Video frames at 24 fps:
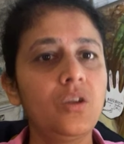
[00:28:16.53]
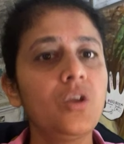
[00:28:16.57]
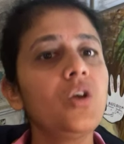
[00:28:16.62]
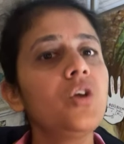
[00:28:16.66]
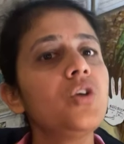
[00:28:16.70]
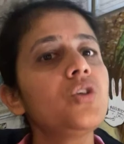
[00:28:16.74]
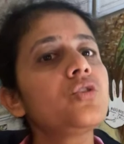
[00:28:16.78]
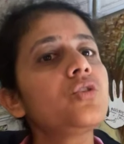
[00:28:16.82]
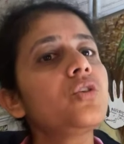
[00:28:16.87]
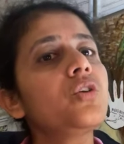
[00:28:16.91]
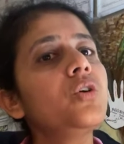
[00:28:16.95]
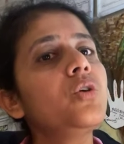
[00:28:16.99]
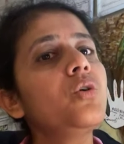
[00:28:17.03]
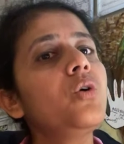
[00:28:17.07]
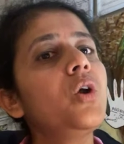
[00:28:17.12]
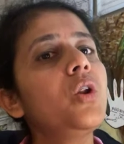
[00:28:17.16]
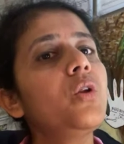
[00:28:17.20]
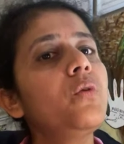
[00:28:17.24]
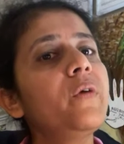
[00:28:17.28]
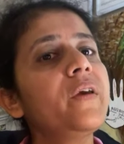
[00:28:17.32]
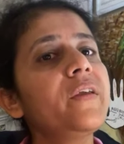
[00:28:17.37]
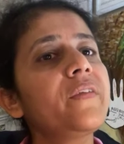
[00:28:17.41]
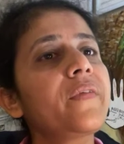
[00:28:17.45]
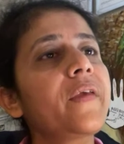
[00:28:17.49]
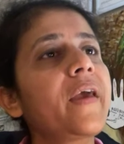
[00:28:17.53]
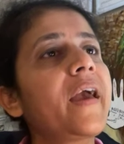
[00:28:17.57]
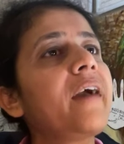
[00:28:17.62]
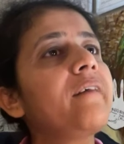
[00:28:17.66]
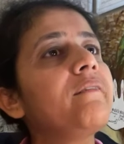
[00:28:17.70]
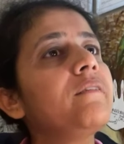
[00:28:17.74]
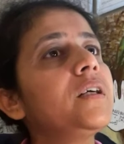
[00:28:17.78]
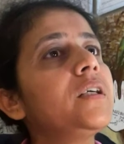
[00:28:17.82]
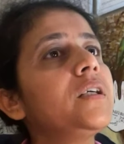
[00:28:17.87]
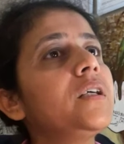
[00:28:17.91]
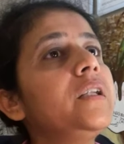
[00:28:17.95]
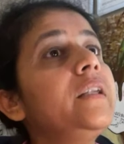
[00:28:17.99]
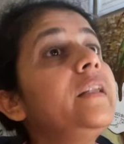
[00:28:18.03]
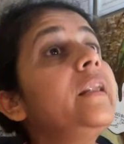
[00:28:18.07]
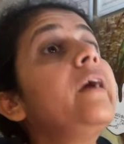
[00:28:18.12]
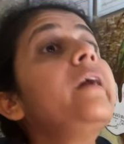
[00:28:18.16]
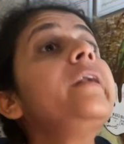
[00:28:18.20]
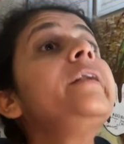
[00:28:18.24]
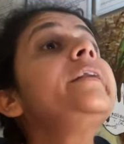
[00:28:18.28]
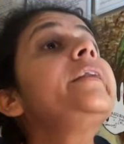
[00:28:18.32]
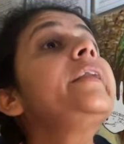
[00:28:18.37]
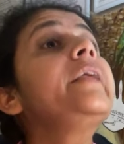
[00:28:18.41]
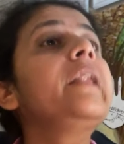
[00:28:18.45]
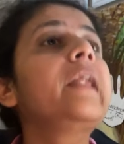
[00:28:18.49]
So you always have a
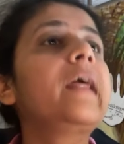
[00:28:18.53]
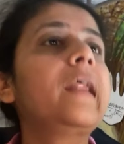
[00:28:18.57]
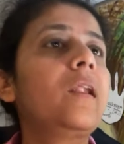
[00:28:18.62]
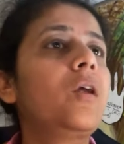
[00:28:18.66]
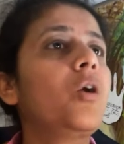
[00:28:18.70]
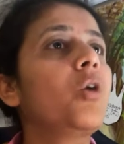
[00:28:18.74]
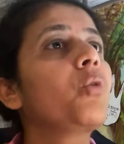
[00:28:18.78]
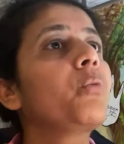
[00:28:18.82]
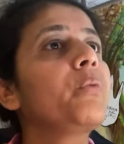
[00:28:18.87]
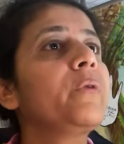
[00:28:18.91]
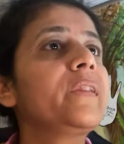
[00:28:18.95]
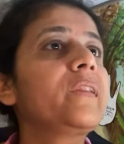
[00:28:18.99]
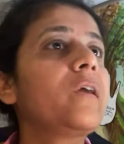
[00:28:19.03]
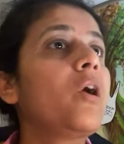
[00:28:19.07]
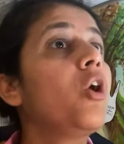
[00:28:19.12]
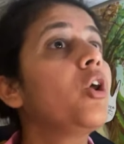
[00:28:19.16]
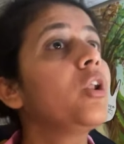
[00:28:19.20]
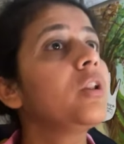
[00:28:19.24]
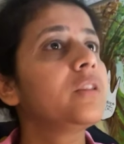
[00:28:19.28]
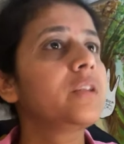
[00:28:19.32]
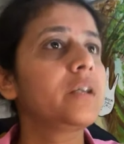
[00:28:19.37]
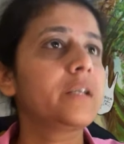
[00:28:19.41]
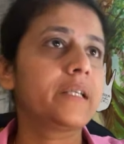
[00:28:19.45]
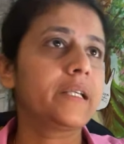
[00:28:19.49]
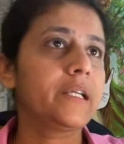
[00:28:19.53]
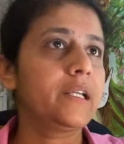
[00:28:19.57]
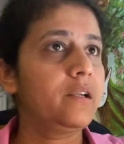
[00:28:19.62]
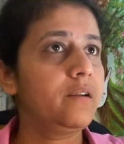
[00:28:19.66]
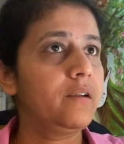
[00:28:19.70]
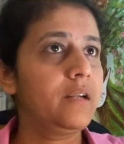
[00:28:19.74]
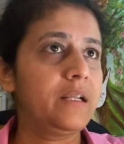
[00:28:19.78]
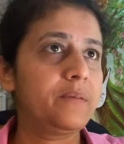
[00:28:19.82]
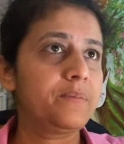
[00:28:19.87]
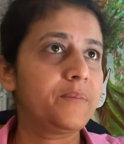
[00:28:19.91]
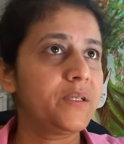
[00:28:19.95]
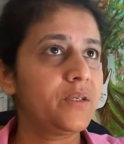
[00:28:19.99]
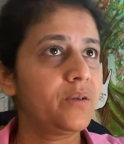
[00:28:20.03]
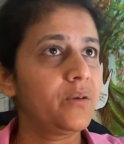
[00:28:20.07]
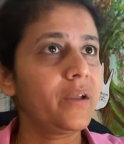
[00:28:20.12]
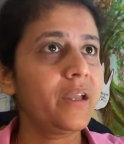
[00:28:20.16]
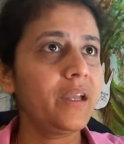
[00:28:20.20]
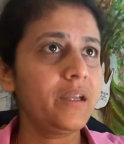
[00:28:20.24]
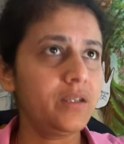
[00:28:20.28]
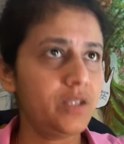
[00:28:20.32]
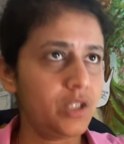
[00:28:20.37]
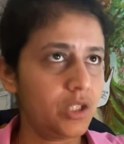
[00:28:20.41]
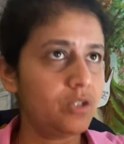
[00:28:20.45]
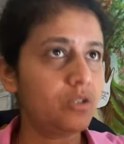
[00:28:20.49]
lentil along with all the turnips, okay?
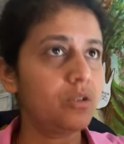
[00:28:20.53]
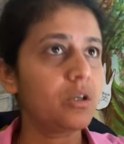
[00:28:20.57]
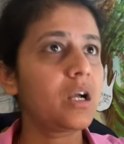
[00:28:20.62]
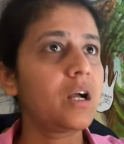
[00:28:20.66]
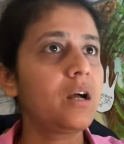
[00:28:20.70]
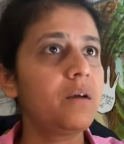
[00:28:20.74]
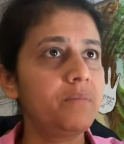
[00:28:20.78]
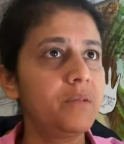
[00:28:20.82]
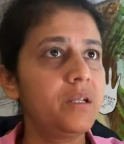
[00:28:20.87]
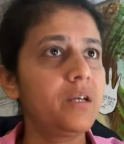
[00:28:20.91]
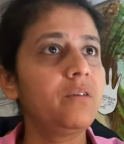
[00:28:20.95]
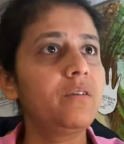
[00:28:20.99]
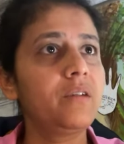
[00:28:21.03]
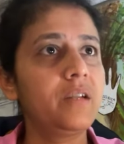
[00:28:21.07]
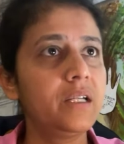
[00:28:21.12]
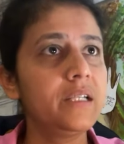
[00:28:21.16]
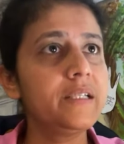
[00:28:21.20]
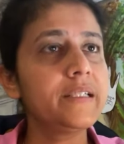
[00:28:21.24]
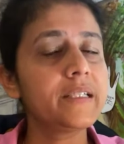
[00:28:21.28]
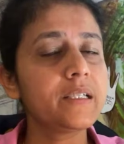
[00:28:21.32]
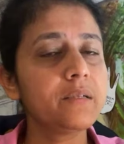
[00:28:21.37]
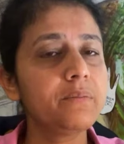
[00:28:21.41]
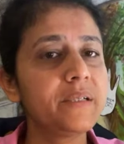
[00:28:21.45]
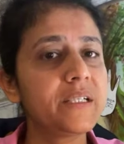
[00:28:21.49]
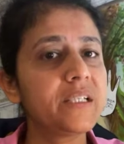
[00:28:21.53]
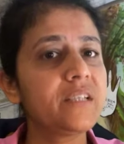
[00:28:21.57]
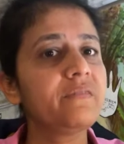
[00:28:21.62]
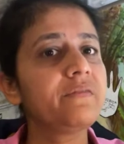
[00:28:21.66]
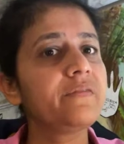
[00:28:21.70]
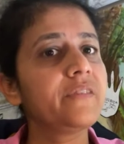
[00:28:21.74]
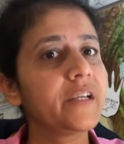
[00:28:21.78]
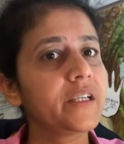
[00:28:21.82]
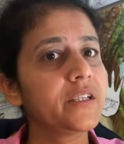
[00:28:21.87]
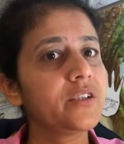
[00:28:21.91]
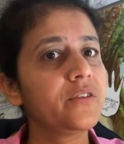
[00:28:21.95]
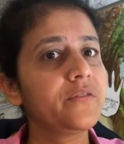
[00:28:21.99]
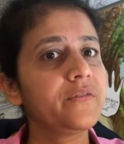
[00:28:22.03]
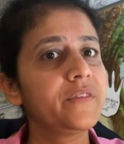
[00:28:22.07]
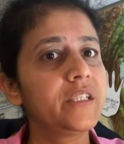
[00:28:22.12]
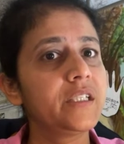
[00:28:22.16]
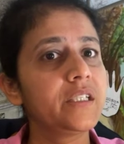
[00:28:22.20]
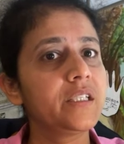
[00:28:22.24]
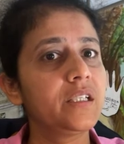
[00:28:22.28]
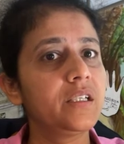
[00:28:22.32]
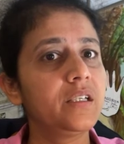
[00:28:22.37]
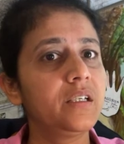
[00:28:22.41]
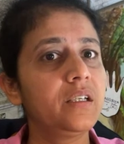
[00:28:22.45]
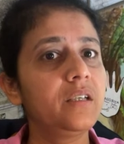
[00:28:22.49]
Just to calm down a little bit effect of the
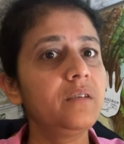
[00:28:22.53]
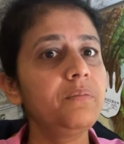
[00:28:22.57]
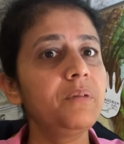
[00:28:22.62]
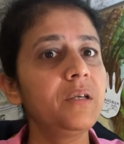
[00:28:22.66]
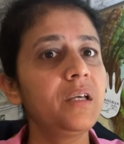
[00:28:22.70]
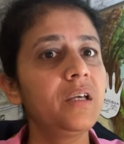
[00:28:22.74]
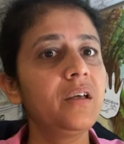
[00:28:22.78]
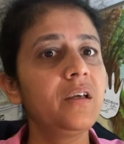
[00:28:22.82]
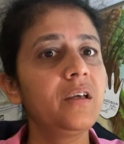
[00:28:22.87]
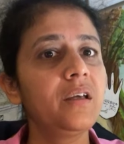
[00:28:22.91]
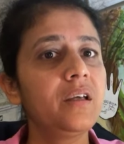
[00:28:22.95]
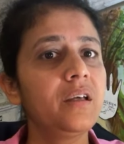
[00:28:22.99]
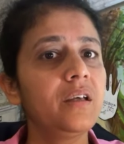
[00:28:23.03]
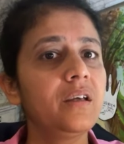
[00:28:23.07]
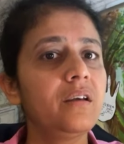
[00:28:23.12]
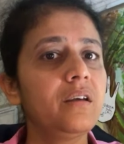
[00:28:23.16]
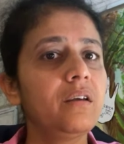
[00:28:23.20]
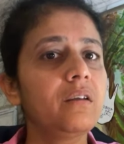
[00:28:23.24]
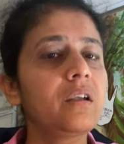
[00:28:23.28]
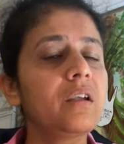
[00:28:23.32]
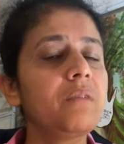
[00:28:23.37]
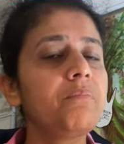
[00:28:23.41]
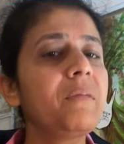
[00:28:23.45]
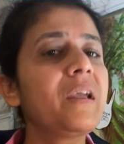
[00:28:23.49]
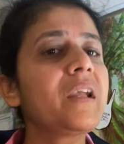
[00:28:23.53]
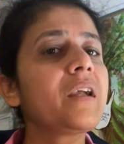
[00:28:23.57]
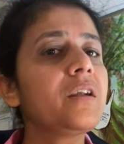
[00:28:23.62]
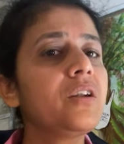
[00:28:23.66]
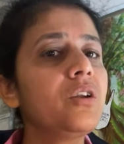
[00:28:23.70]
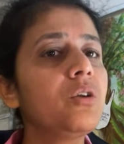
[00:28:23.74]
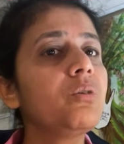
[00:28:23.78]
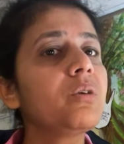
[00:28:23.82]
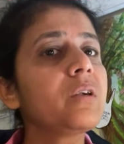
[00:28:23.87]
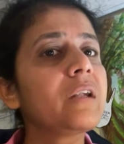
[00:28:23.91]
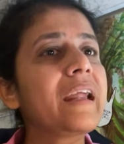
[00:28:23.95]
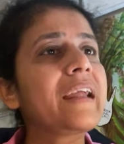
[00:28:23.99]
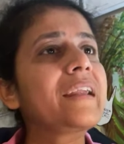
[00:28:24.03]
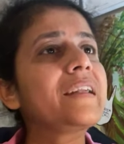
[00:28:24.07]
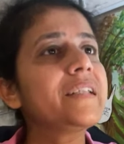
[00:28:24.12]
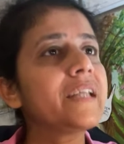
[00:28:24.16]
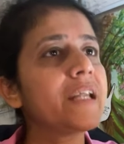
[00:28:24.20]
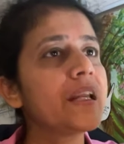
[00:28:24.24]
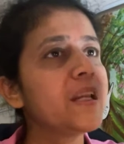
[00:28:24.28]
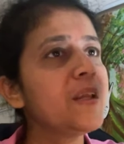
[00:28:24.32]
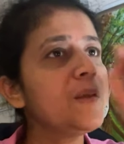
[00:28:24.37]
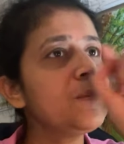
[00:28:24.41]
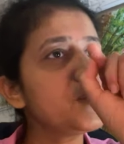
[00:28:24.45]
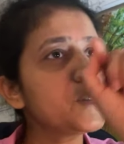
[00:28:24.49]
turnip. Okay, make a note like
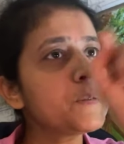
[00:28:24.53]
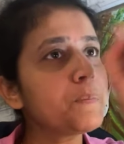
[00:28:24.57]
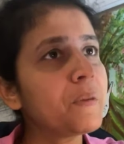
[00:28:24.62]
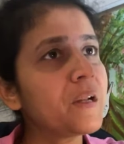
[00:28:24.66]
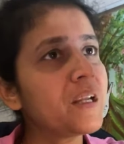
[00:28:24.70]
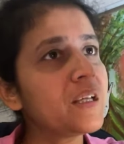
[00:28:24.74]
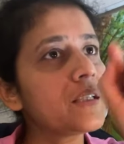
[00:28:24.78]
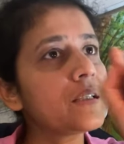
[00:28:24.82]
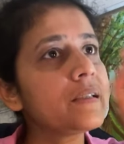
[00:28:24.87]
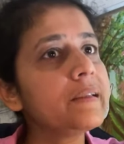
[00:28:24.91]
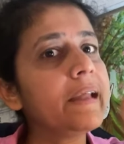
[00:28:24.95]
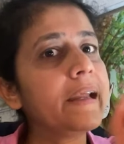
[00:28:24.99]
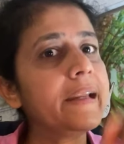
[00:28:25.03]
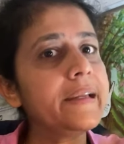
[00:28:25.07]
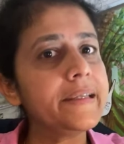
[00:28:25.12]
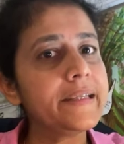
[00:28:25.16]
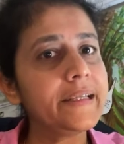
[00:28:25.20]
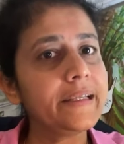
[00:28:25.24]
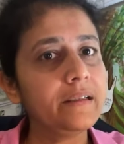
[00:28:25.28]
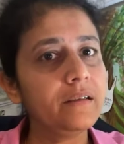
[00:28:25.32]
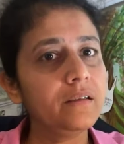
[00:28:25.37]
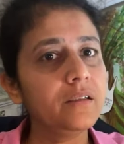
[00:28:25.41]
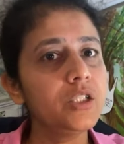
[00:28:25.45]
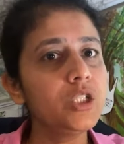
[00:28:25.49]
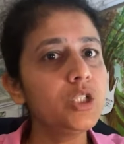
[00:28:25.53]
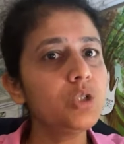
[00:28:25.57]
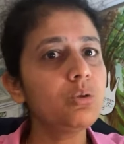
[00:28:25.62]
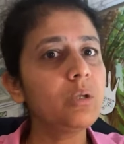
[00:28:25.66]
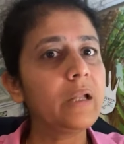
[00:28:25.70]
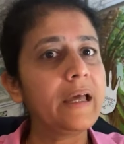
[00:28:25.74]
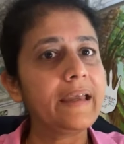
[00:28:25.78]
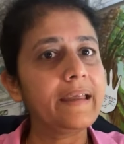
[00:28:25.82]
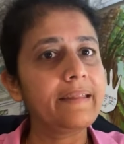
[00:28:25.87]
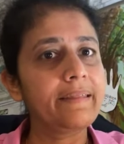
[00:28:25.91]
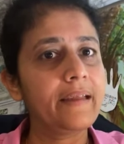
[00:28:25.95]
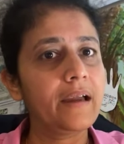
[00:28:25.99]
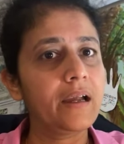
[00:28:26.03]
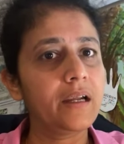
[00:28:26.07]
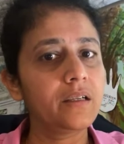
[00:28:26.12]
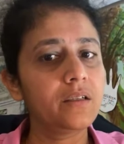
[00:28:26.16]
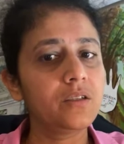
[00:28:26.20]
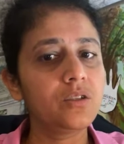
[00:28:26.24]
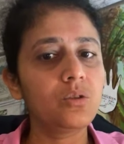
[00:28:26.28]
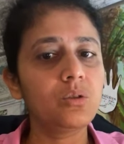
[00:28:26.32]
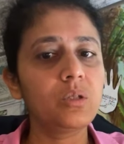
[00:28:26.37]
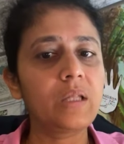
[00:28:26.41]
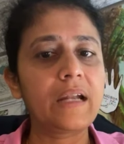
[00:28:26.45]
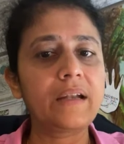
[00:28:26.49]
turnips plus lentil. Do like that,
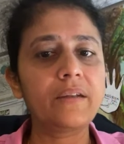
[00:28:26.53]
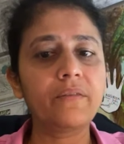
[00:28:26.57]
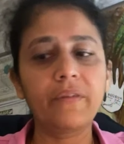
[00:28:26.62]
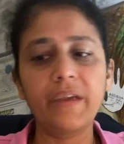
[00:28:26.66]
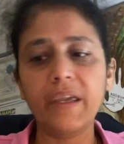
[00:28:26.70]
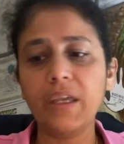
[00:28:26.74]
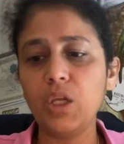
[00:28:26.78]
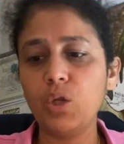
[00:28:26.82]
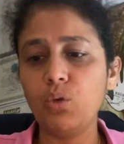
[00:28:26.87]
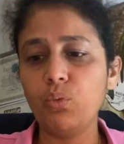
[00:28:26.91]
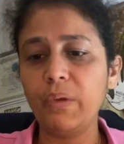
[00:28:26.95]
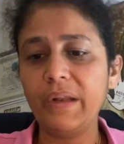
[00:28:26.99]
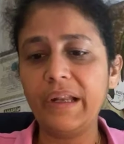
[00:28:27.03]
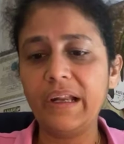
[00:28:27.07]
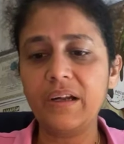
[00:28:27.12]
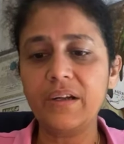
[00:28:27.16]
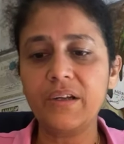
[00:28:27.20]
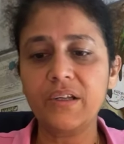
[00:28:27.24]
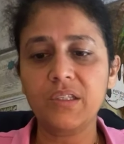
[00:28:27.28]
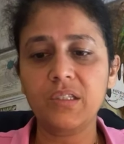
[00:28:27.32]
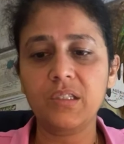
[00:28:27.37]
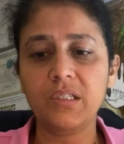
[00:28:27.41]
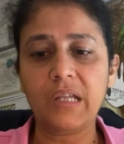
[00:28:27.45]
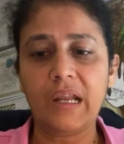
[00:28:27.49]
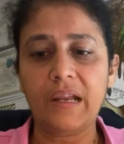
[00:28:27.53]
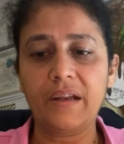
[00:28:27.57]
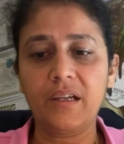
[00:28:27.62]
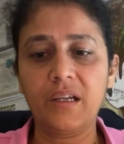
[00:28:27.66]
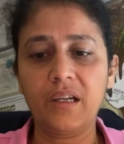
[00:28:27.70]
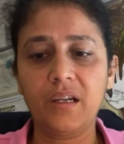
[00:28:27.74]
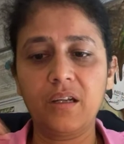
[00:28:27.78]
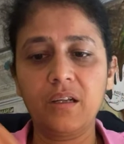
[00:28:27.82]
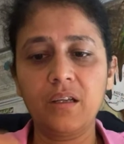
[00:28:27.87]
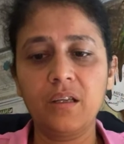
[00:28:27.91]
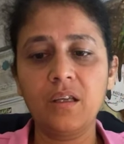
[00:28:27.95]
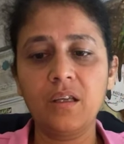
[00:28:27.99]
so that way you will understand it.